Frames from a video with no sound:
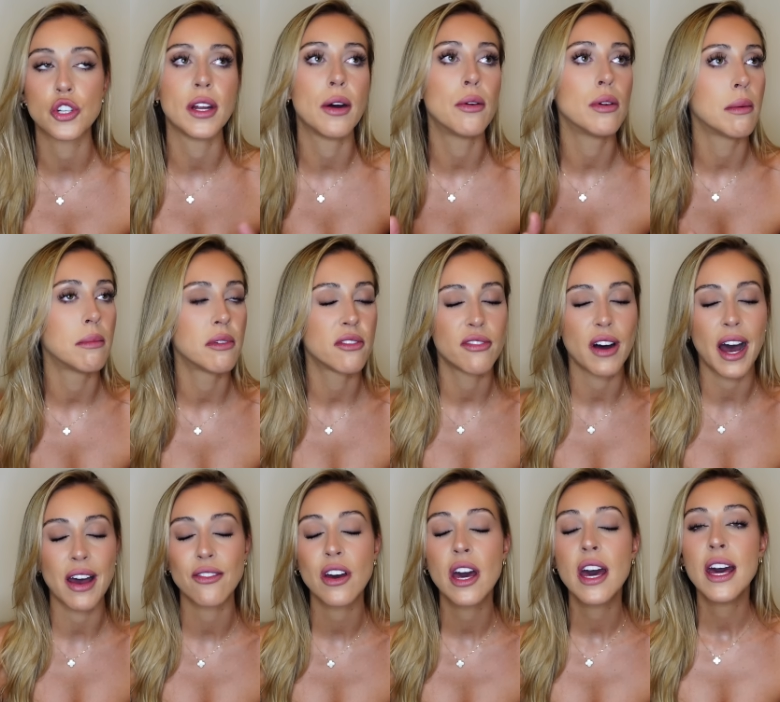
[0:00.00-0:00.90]
Chanel No.
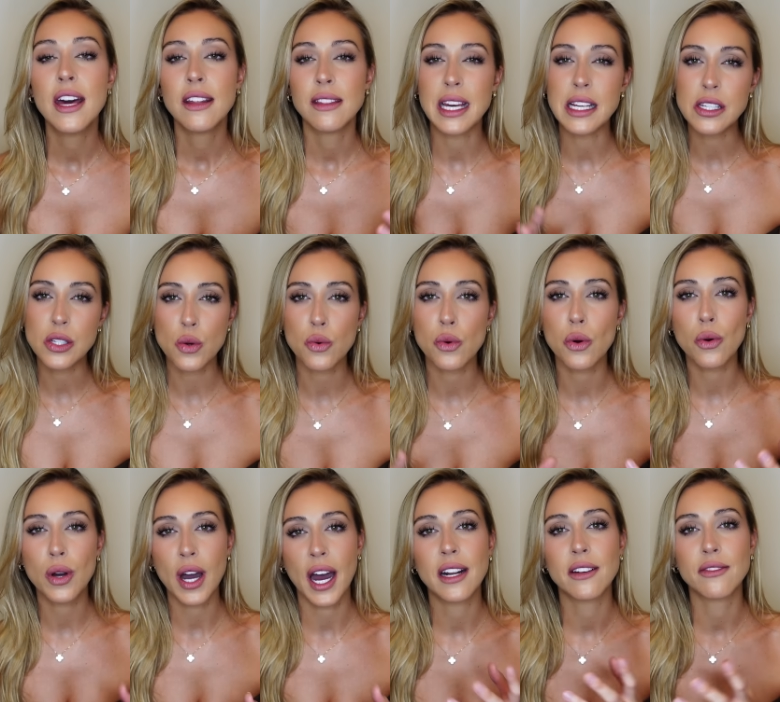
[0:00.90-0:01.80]
5. These are
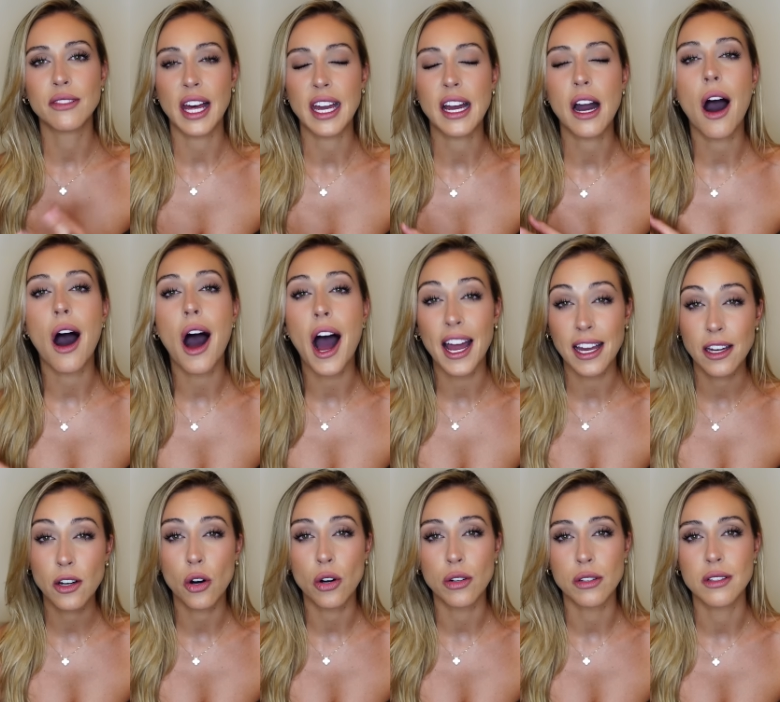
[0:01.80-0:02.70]
all kind of like
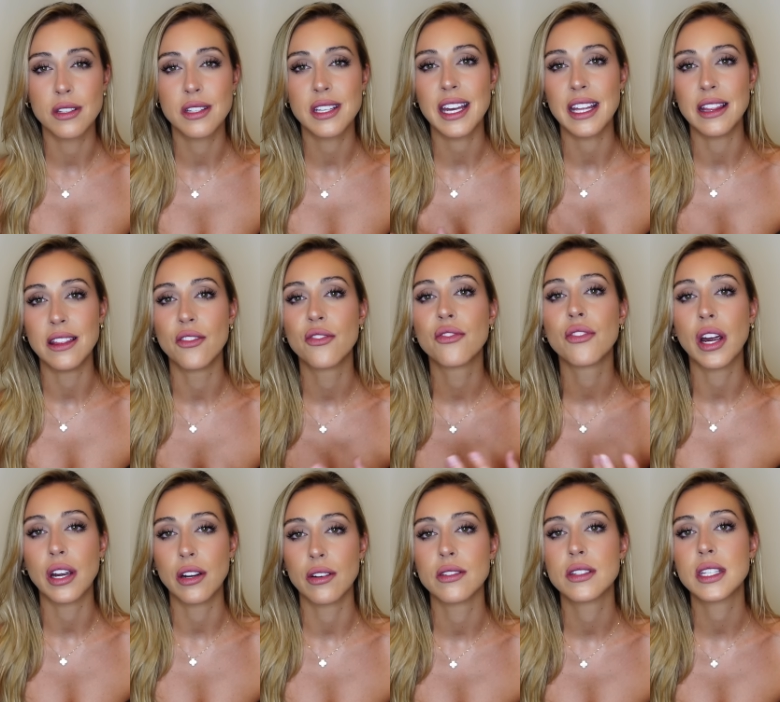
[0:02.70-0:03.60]
icons in the
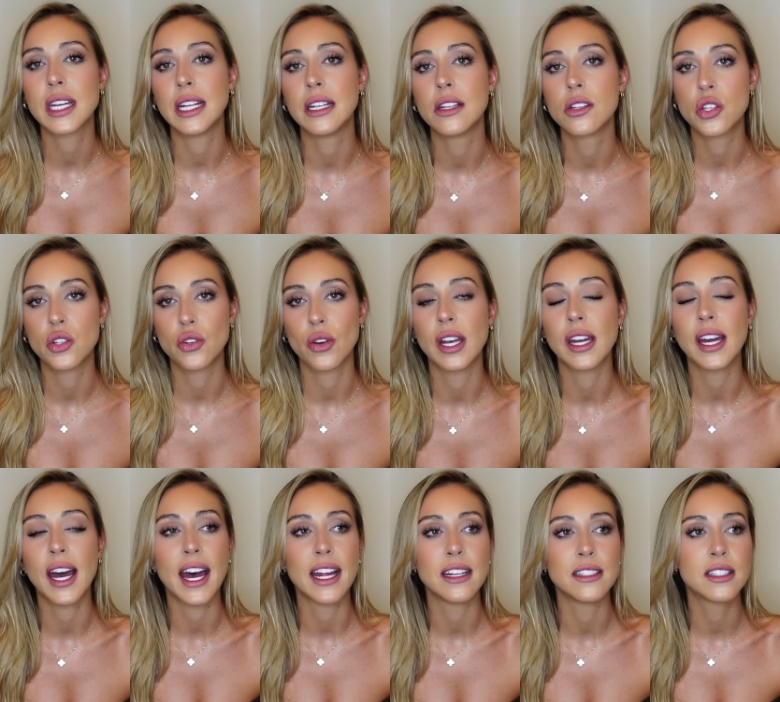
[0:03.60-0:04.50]
fragrance industry,
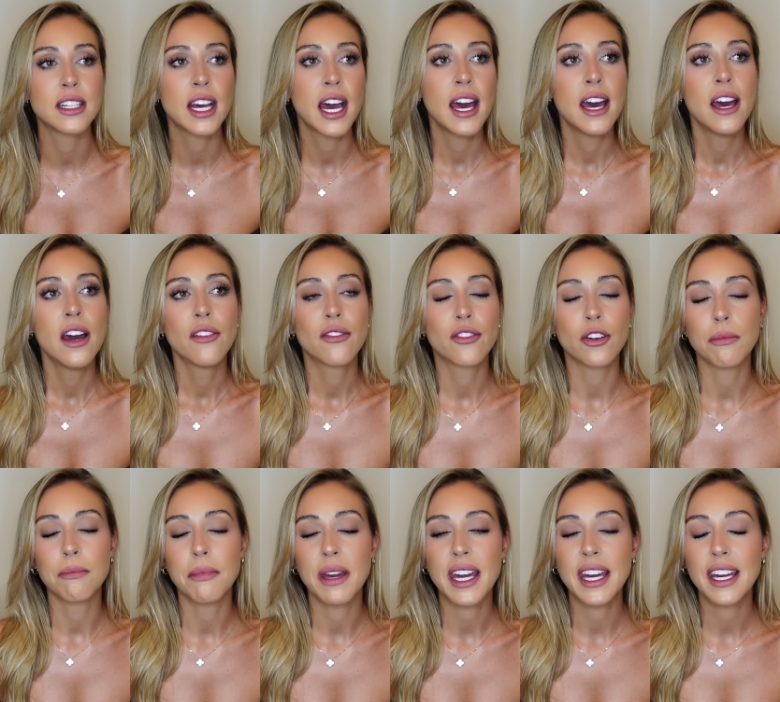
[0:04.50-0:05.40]
and
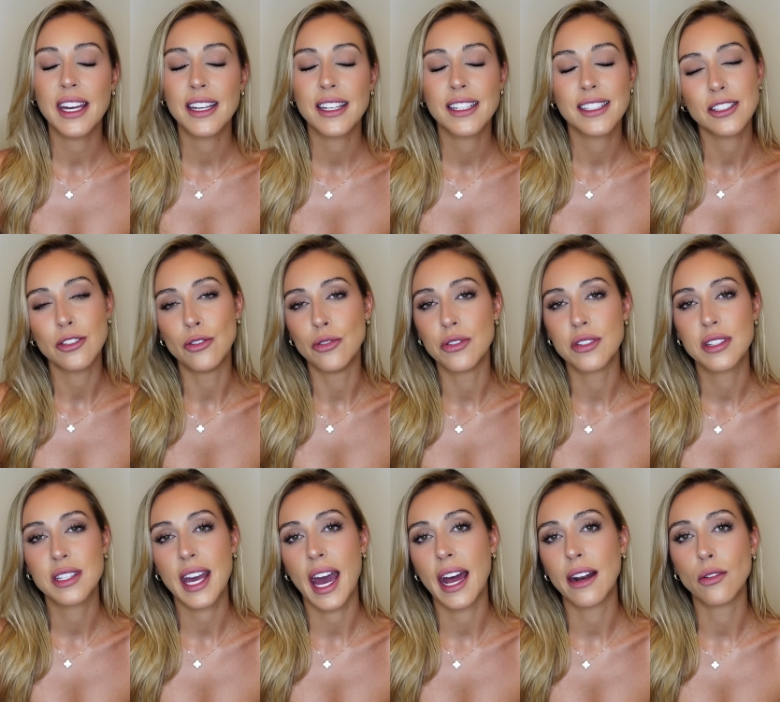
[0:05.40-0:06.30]
for me, you
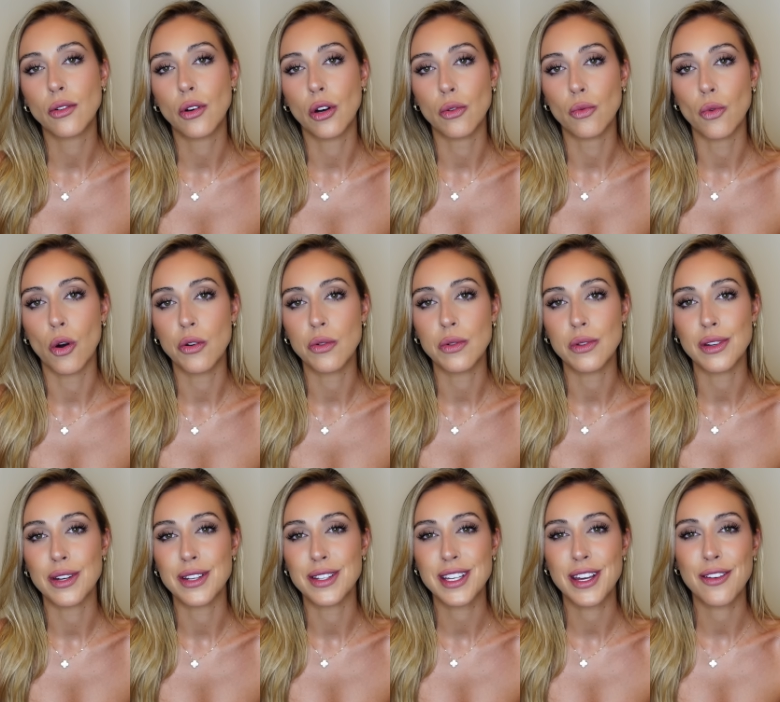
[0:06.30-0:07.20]
just cannot go wrong with
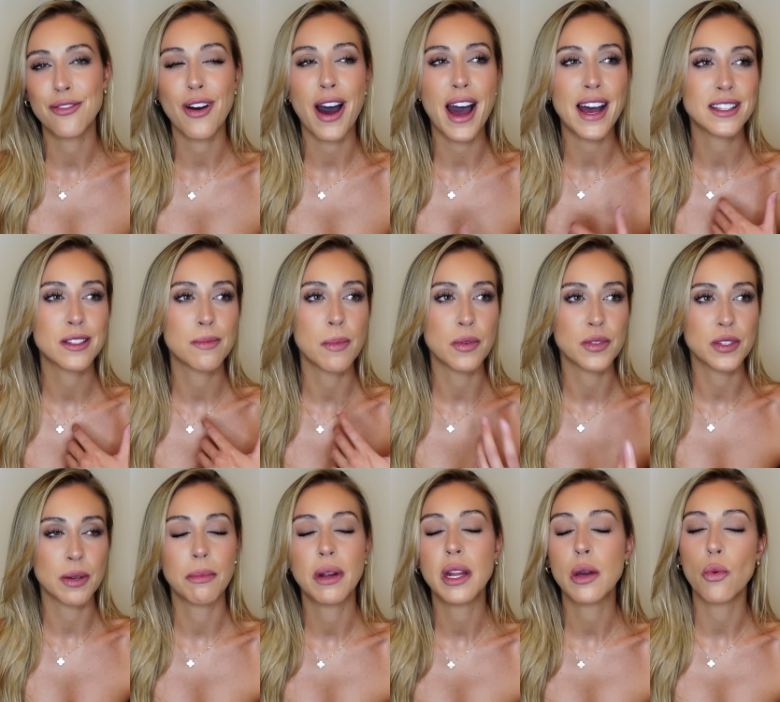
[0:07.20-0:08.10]
it. If I smell
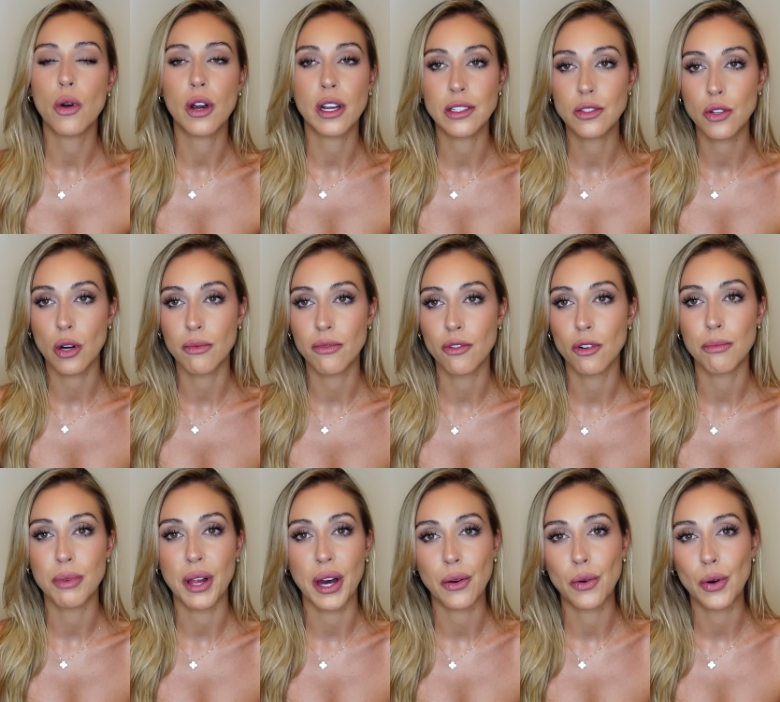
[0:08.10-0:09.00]
somebody wearing Tom
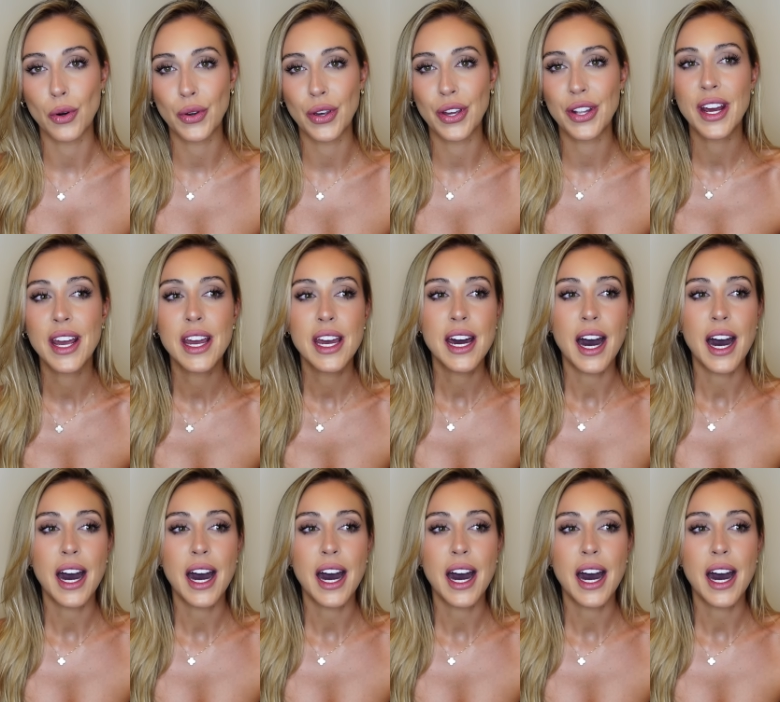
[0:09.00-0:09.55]
Ford Black Orchid,